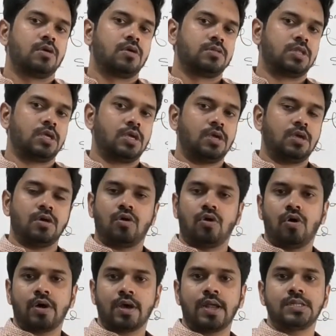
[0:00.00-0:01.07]
The
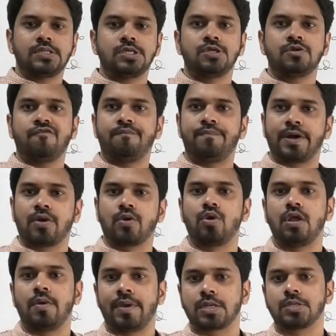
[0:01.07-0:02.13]
Organization of
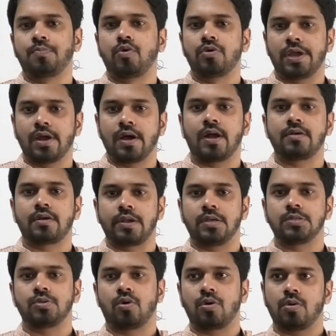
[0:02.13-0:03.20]
Petroleum Exporting
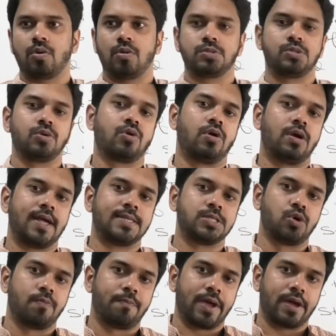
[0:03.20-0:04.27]
Countries, or also called
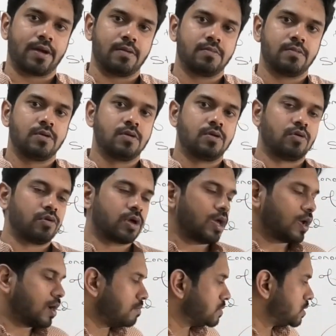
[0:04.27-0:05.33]
as
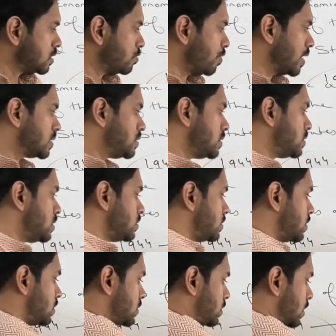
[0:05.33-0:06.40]
OPEC, comes into
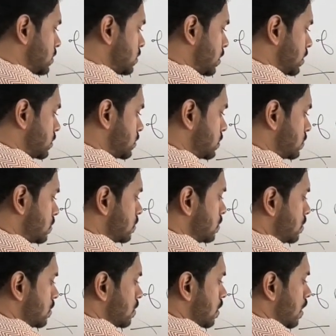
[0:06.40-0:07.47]
existence in the 60s.
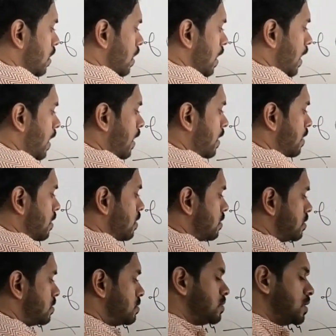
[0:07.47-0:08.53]
And
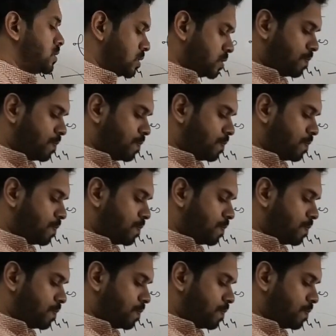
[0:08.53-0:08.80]
this is